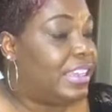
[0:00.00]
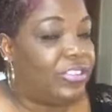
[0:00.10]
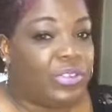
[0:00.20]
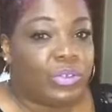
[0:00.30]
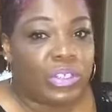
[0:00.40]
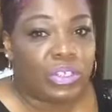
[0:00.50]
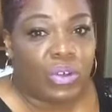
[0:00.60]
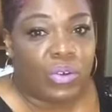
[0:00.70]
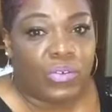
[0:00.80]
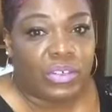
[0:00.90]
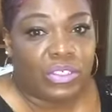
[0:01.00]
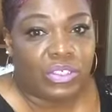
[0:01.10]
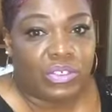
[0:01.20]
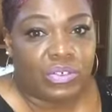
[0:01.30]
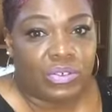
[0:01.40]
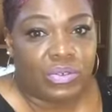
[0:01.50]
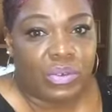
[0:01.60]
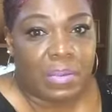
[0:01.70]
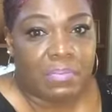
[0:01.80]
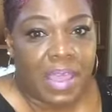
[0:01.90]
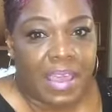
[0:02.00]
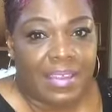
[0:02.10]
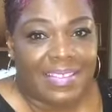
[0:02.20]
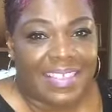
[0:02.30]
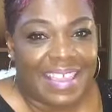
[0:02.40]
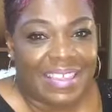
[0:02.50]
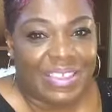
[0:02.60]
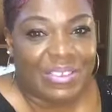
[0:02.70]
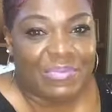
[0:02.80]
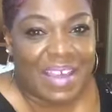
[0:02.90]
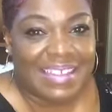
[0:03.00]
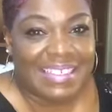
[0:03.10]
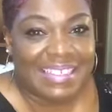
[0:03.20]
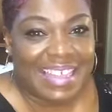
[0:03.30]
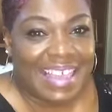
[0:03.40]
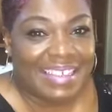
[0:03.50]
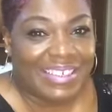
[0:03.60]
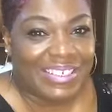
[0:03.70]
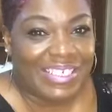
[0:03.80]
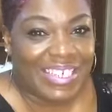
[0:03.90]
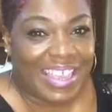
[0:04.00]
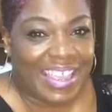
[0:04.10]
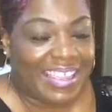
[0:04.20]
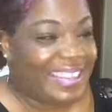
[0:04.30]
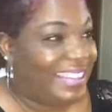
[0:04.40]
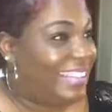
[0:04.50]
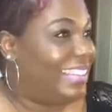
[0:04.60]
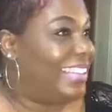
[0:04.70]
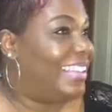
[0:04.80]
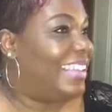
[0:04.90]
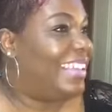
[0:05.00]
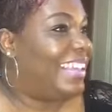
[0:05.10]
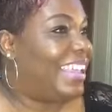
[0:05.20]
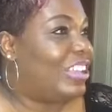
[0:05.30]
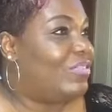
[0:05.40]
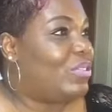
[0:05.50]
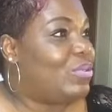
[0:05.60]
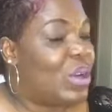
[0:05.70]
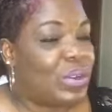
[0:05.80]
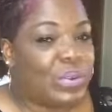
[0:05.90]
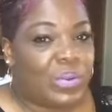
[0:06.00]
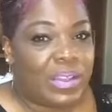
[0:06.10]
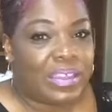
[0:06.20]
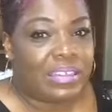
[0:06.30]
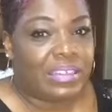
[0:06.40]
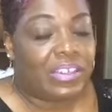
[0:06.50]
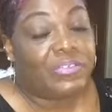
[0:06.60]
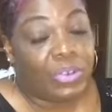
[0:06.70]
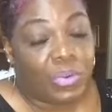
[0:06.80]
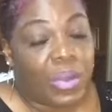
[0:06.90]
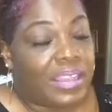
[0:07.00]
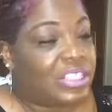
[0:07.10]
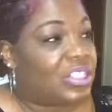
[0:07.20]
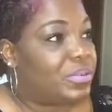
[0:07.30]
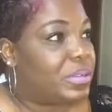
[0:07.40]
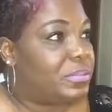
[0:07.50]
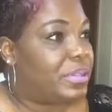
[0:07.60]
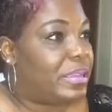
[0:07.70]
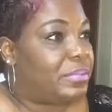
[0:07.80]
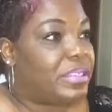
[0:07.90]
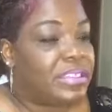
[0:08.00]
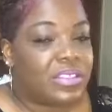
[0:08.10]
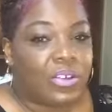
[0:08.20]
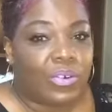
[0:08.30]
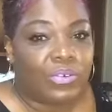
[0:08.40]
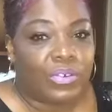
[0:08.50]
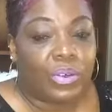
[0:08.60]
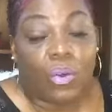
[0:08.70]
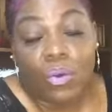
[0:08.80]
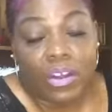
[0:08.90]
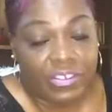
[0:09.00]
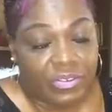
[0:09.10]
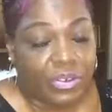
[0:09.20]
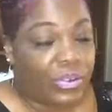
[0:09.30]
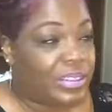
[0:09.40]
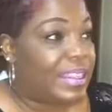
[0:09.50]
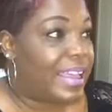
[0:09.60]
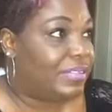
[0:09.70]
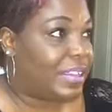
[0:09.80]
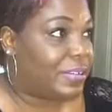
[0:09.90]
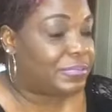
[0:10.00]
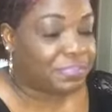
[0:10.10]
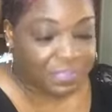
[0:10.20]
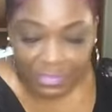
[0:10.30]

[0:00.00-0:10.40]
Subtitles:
if you could go over to thank you, my designer, Shay. If you are watching the replay, please go over, or if you're on live now,